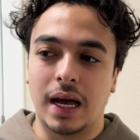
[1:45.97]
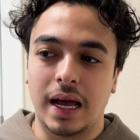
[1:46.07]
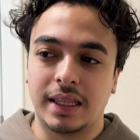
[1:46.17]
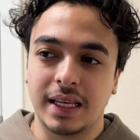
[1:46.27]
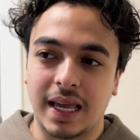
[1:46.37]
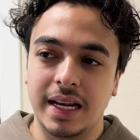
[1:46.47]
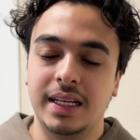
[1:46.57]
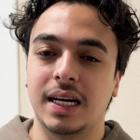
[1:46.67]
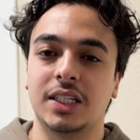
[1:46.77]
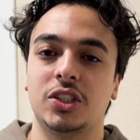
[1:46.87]
I think any
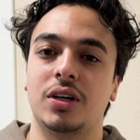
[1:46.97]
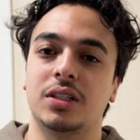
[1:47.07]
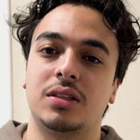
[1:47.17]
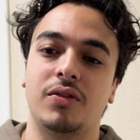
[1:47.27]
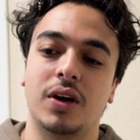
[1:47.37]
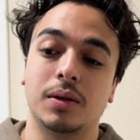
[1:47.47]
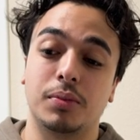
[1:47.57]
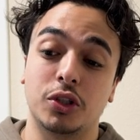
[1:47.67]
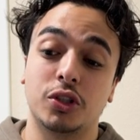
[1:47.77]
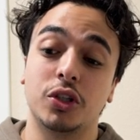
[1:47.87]
Next.js
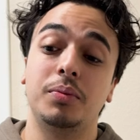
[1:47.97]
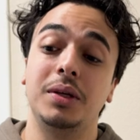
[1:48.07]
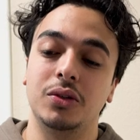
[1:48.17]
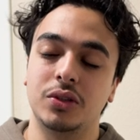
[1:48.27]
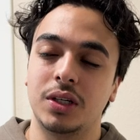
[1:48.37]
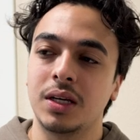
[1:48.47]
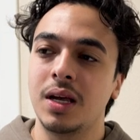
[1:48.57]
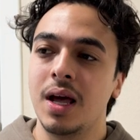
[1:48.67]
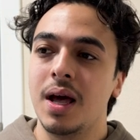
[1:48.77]
developer should be using